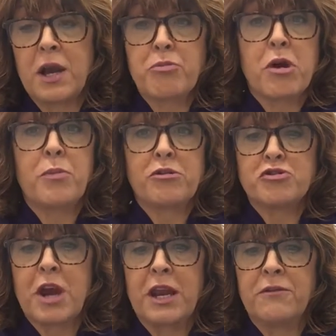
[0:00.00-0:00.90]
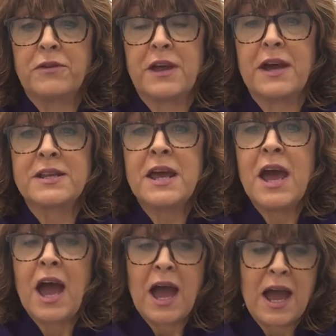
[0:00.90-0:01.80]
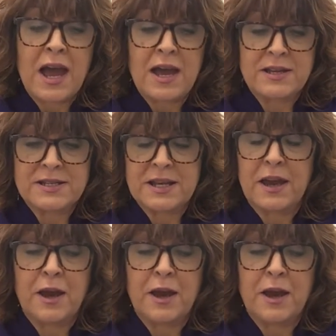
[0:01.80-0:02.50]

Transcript: an appropriate trainer for that. And